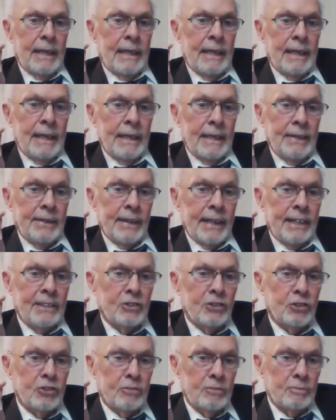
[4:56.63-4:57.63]

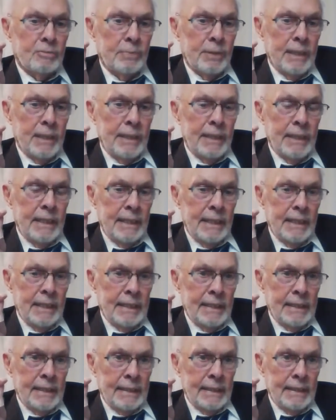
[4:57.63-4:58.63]
That shouldn't
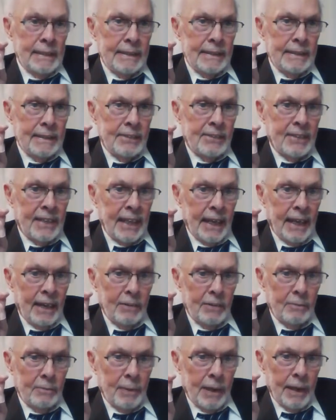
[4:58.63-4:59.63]
be
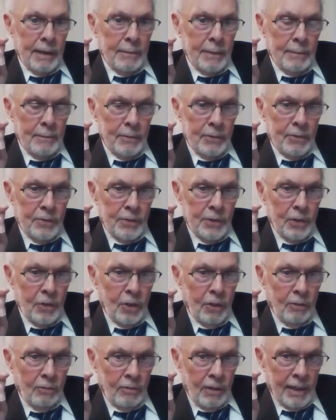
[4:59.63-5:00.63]
discounted by members of the
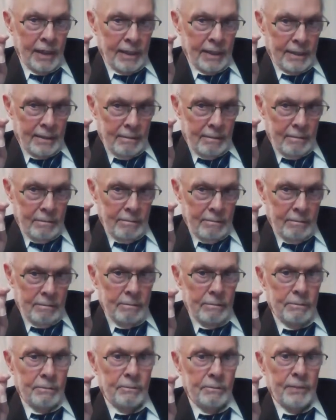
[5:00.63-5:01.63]
alt-right.
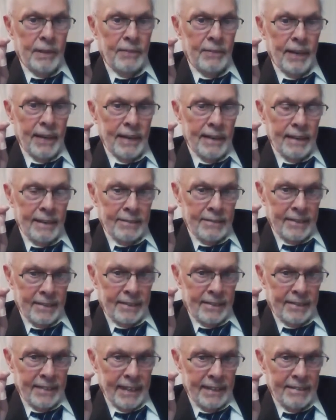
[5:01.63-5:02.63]
they've had the
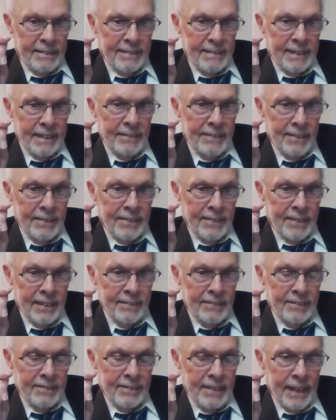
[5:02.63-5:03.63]
success in the
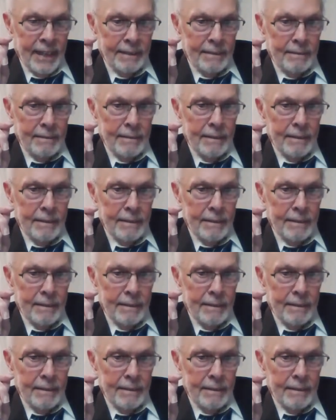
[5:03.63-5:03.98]
sense that